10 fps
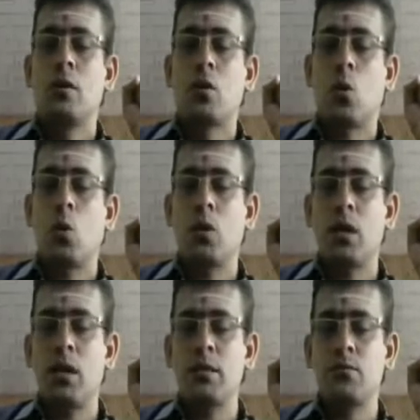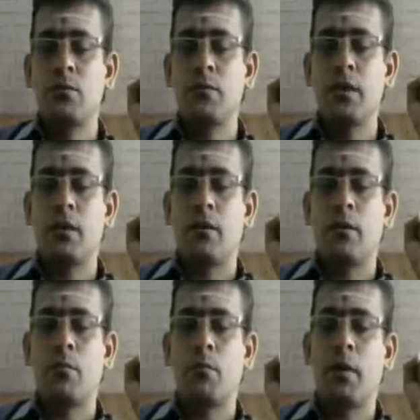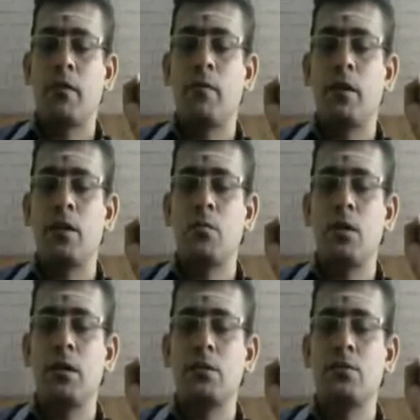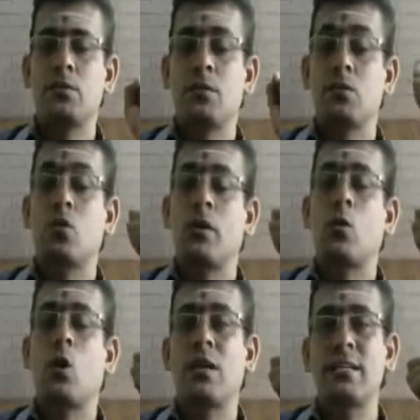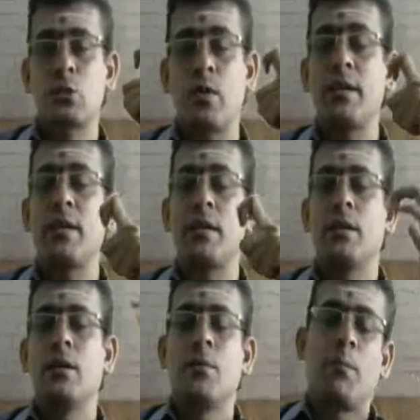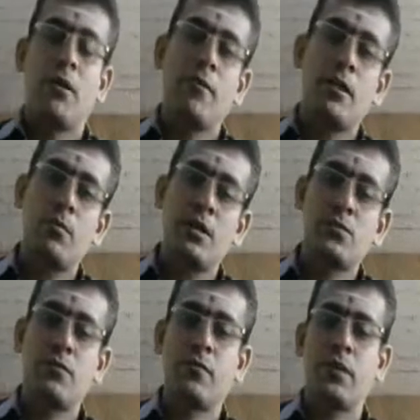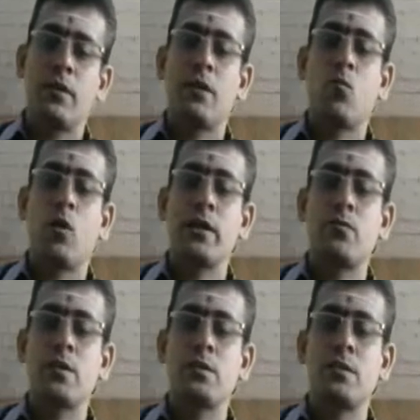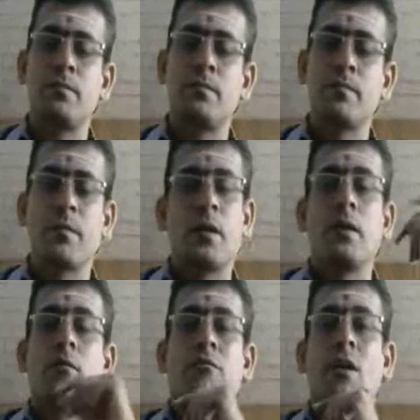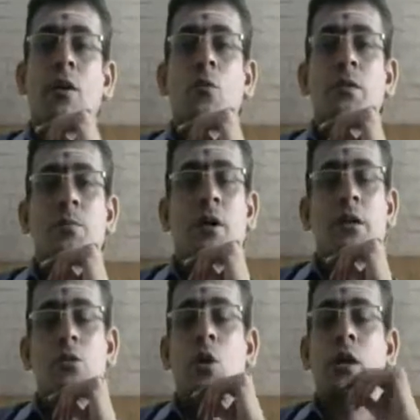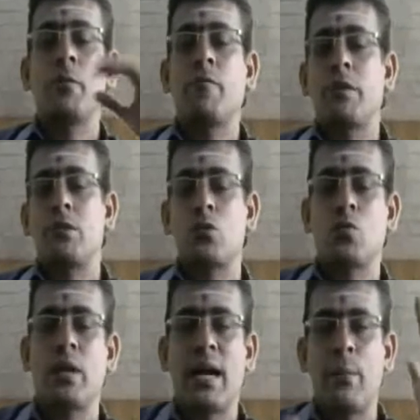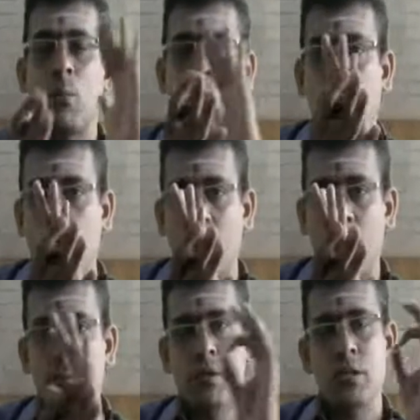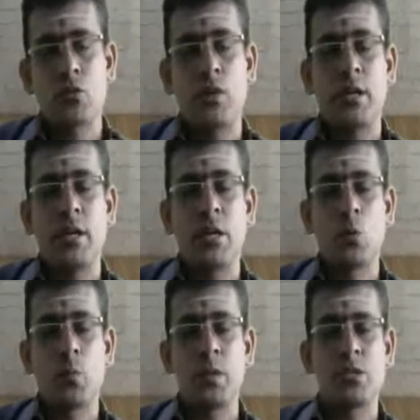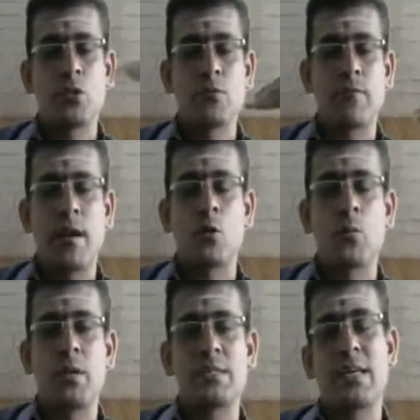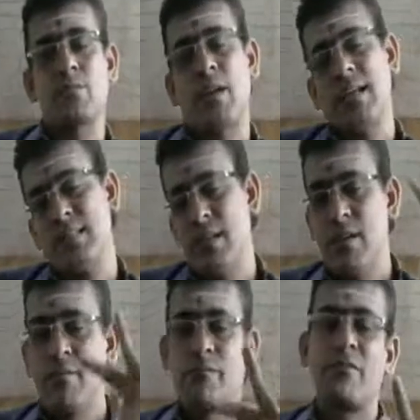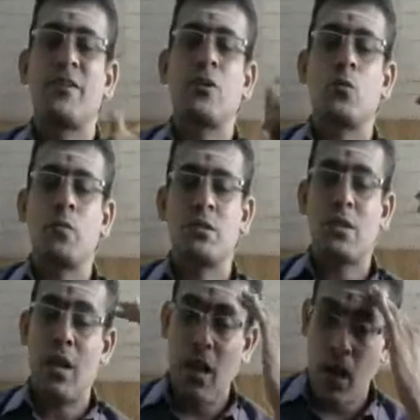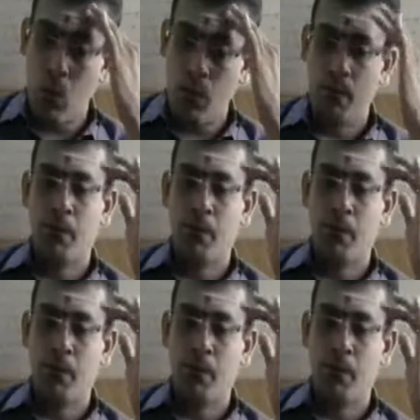total is 15. My variable is, total is 20. My variable is 15. Then what is fixed? 5 rupees per unit is going to be fixed. So we had broken up this 20 rupees into 5 rupees as well as 15 rupees. Now,